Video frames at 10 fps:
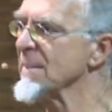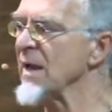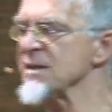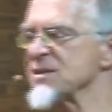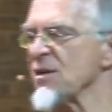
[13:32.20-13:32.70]

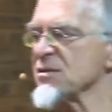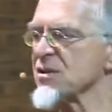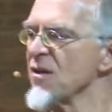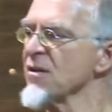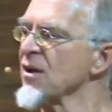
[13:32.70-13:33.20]
And so it's
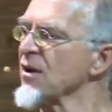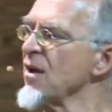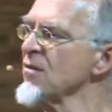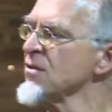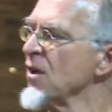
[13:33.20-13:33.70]
going
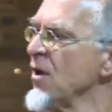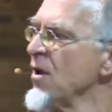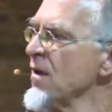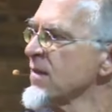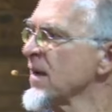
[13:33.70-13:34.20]
around the
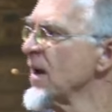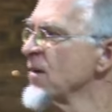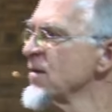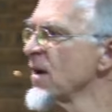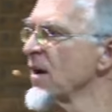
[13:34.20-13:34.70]
earth,
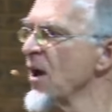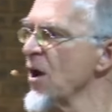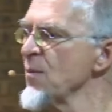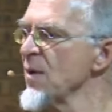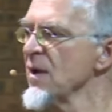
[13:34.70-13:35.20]
around the
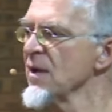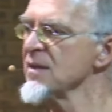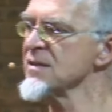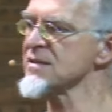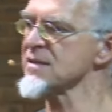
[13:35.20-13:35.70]
globe,
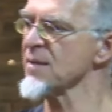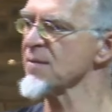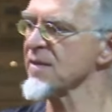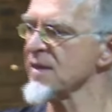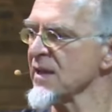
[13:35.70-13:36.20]
the same
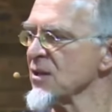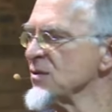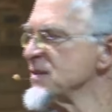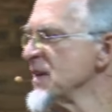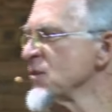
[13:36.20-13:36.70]
thing, and you
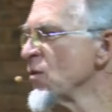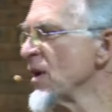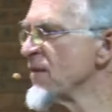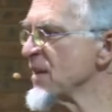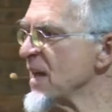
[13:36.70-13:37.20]
see it all
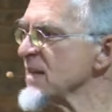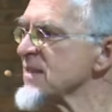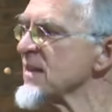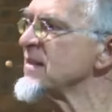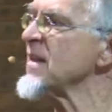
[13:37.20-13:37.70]
over. That's
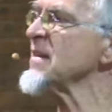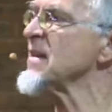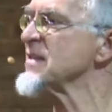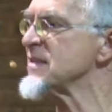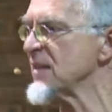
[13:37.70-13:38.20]
a
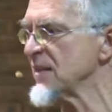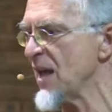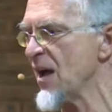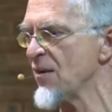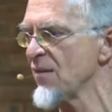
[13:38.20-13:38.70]
tendency
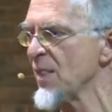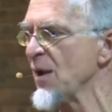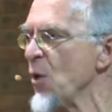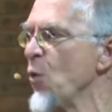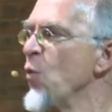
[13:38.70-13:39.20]
now.
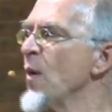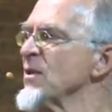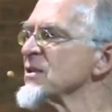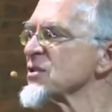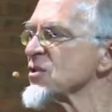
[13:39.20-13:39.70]

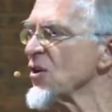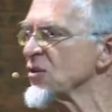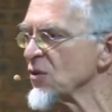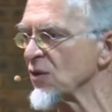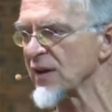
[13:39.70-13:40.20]
Women start
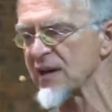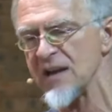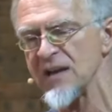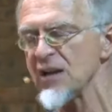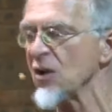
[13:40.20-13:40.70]
to
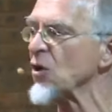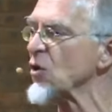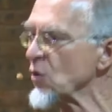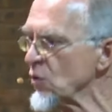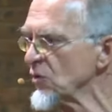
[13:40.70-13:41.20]
really
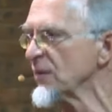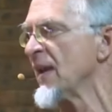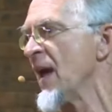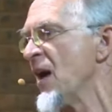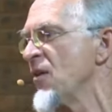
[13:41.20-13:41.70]
rule
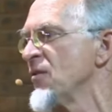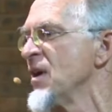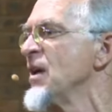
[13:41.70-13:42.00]
now.